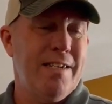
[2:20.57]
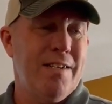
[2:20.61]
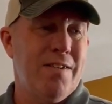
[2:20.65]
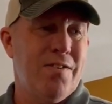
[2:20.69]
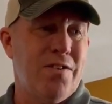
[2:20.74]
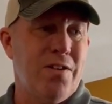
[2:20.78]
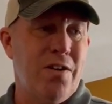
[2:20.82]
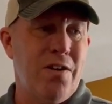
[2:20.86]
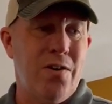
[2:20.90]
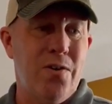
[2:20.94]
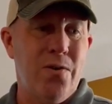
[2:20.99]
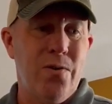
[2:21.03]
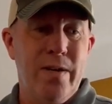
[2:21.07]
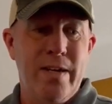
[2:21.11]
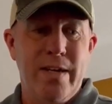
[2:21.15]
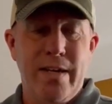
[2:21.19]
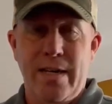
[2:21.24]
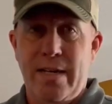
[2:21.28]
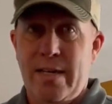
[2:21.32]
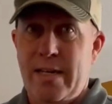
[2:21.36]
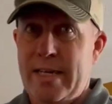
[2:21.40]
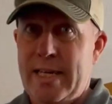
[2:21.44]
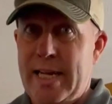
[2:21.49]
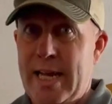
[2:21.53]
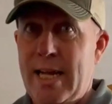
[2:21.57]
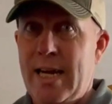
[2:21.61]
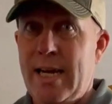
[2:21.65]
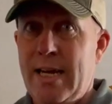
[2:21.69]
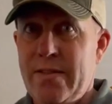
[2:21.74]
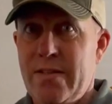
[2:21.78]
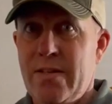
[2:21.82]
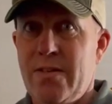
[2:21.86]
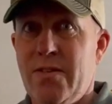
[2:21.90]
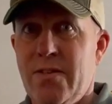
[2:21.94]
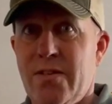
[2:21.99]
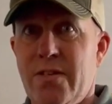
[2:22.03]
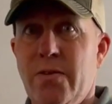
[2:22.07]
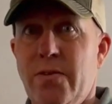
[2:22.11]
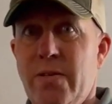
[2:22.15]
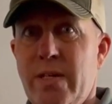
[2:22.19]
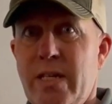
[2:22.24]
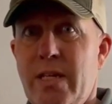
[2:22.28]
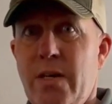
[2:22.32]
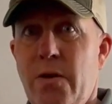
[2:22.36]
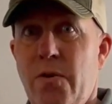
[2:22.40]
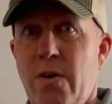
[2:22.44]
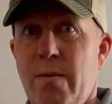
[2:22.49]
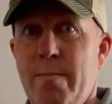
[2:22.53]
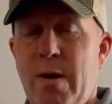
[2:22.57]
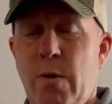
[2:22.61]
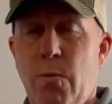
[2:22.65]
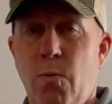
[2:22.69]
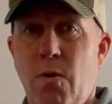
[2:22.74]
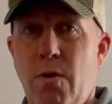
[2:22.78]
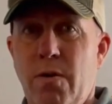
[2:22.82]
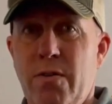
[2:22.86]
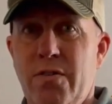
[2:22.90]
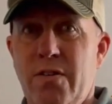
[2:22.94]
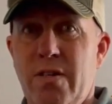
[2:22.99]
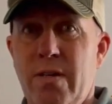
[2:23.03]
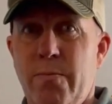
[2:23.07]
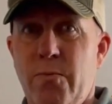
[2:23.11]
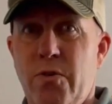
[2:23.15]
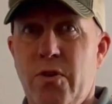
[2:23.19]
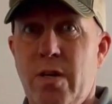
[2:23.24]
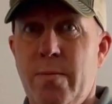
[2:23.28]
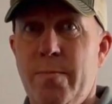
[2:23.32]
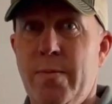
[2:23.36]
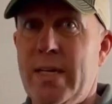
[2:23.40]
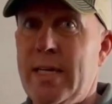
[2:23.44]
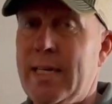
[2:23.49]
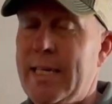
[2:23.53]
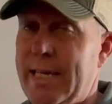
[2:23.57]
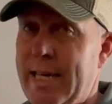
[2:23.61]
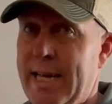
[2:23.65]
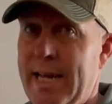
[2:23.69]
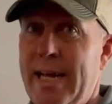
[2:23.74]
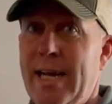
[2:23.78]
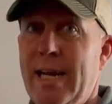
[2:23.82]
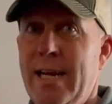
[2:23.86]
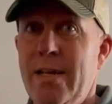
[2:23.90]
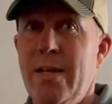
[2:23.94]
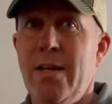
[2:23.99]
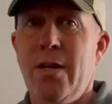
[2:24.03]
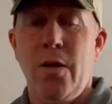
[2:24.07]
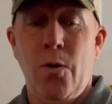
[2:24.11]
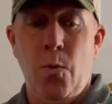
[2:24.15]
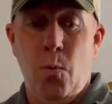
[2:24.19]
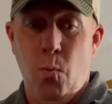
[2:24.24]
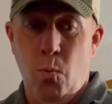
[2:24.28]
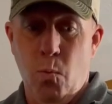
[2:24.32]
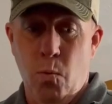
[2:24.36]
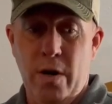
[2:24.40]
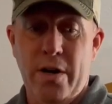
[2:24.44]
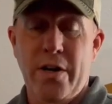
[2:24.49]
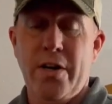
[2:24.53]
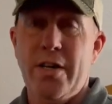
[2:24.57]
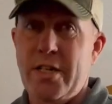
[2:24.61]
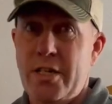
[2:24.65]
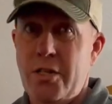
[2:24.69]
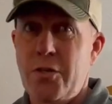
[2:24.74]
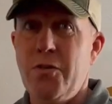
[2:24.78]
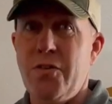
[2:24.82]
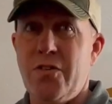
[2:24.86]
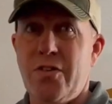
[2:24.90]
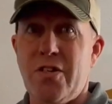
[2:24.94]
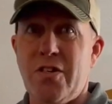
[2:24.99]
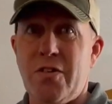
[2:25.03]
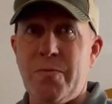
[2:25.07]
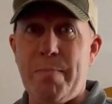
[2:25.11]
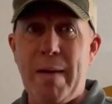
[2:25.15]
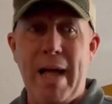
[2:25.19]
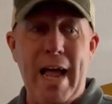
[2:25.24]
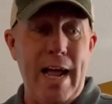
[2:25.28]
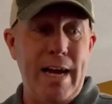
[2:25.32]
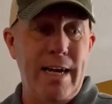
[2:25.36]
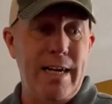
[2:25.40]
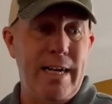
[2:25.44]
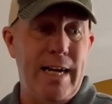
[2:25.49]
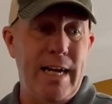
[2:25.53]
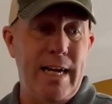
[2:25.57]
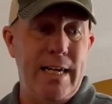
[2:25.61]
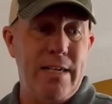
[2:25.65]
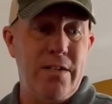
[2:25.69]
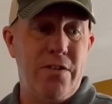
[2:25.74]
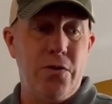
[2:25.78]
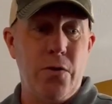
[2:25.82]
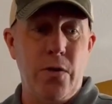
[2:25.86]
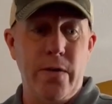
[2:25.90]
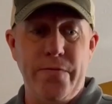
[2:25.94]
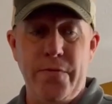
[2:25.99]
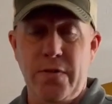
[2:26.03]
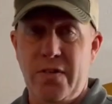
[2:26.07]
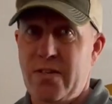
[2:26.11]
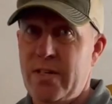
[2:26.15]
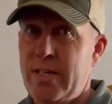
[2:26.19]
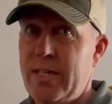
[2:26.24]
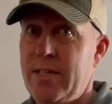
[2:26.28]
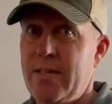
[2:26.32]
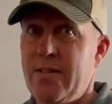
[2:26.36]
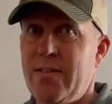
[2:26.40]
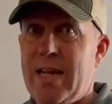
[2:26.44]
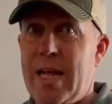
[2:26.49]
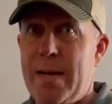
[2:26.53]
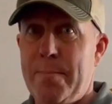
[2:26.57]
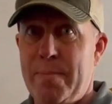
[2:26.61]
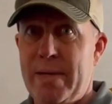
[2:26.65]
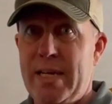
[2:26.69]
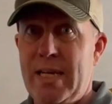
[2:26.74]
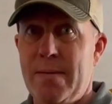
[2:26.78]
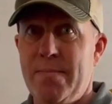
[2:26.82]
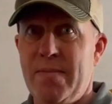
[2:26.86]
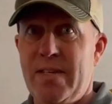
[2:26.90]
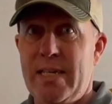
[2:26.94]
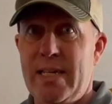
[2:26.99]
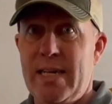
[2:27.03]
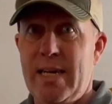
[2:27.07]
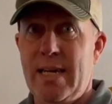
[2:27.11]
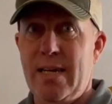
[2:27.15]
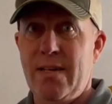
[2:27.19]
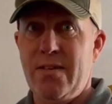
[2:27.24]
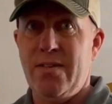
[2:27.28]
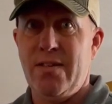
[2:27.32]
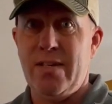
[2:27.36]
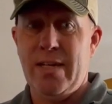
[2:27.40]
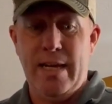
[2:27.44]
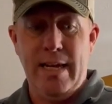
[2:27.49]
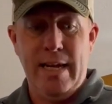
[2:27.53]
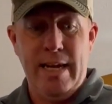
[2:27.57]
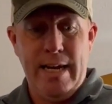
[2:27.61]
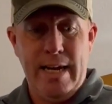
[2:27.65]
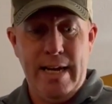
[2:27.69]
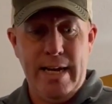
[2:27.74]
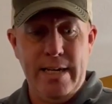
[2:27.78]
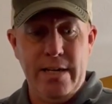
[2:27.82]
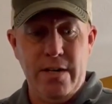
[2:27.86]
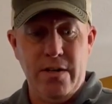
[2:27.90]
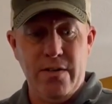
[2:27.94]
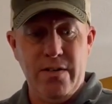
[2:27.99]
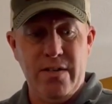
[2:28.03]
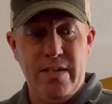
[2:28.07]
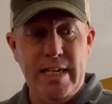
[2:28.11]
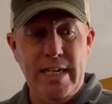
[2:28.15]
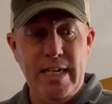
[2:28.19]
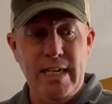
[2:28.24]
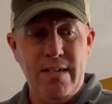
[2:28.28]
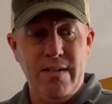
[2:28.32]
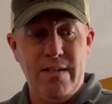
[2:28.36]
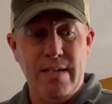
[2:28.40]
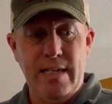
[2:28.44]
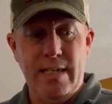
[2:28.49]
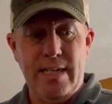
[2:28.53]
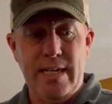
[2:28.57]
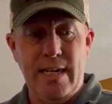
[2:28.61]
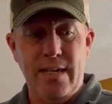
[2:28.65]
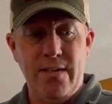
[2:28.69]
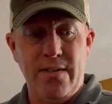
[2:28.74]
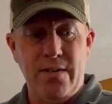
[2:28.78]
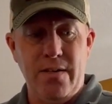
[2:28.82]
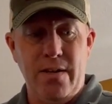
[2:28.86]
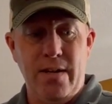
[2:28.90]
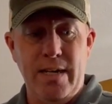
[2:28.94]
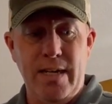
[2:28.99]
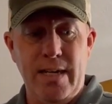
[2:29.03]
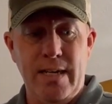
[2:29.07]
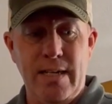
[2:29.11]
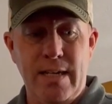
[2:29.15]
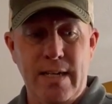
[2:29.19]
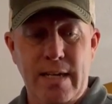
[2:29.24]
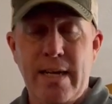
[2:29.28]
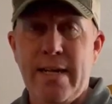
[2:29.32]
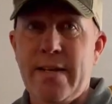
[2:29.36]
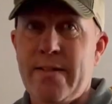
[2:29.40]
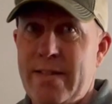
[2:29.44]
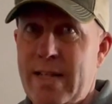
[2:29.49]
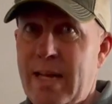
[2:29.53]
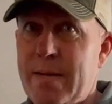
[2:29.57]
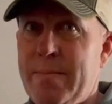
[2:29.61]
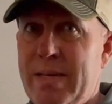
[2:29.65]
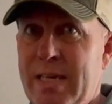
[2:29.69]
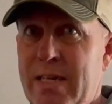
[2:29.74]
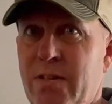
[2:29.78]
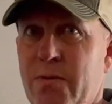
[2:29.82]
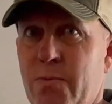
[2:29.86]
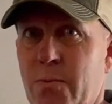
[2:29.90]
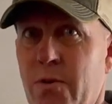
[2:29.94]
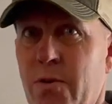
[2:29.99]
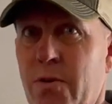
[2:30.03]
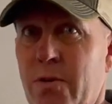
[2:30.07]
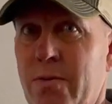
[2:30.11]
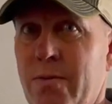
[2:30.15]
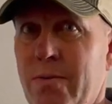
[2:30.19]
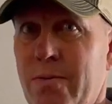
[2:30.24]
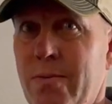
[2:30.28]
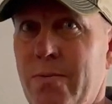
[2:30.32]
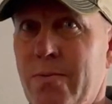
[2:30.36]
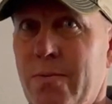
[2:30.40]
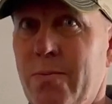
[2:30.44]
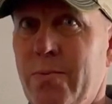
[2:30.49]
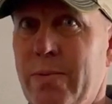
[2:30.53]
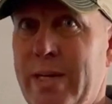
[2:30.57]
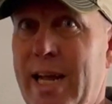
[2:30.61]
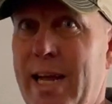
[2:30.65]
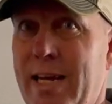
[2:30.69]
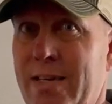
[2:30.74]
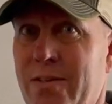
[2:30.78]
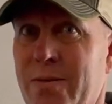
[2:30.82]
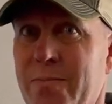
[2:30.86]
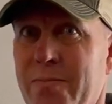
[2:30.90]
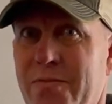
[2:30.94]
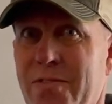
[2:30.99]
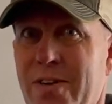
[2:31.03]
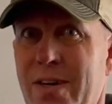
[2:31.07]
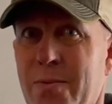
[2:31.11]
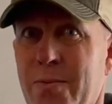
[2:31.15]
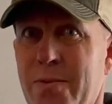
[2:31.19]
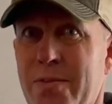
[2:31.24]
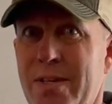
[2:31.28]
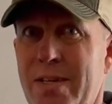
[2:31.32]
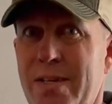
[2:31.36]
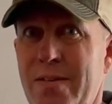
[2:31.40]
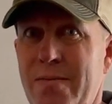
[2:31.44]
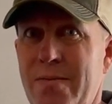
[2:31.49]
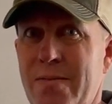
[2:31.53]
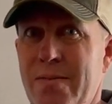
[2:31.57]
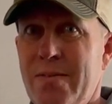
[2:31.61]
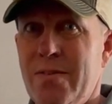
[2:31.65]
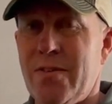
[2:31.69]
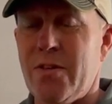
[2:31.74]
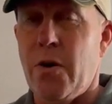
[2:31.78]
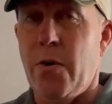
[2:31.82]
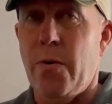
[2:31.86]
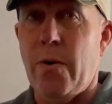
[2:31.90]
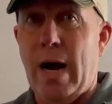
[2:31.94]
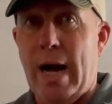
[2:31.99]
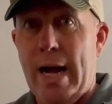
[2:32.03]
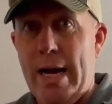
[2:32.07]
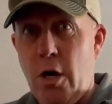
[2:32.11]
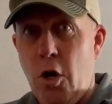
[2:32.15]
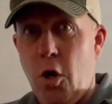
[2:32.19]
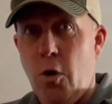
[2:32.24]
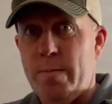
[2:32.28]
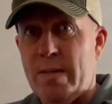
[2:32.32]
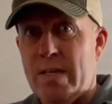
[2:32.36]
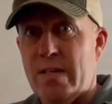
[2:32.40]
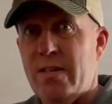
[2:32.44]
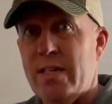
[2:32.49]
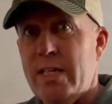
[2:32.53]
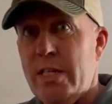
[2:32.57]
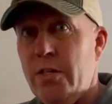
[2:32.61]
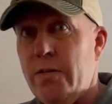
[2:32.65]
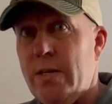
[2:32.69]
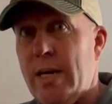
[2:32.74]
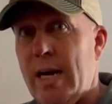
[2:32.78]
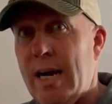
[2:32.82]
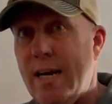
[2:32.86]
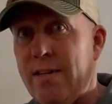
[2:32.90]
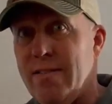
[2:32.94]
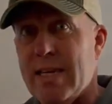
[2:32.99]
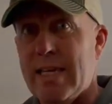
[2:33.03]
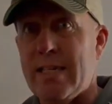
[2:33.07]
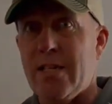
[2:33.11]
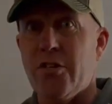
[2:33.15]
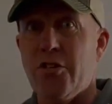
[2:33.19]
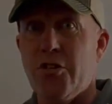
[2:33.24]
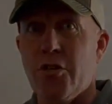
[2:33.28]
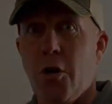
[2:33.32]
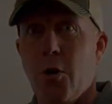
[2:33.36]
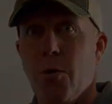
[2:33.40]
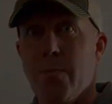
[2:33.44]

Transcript: So, yeah, this is going to go on my wall somewhere, but yeah, we're going to use this bat. And so if you see this at PMTS and there's dings and dents on it, that means we had some fun with it. So I hope to see you guys at the show.